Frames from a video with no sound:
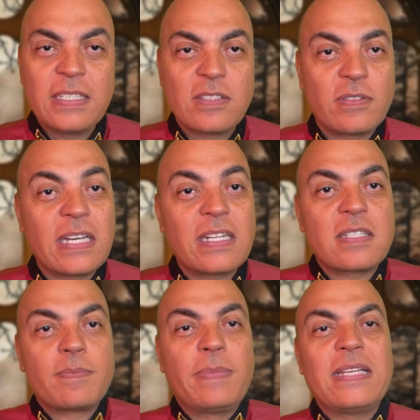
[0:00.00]
So that
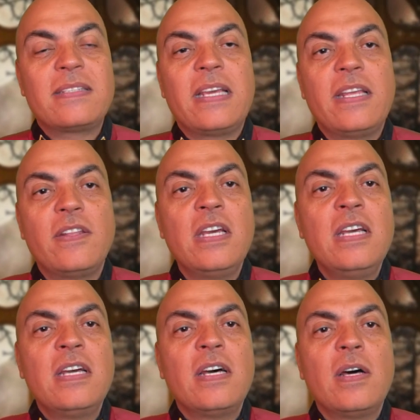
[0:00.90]
is based in
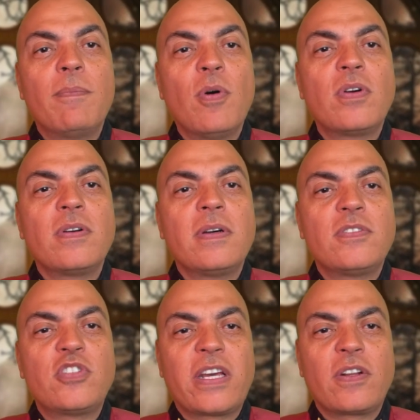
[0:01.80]
a book
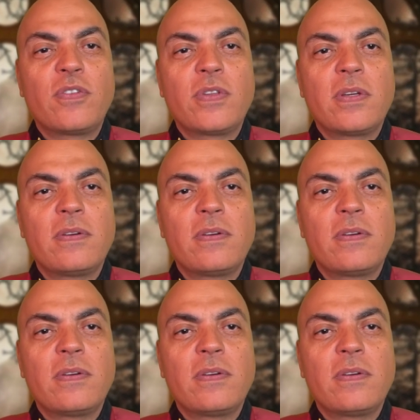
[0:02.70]
channeled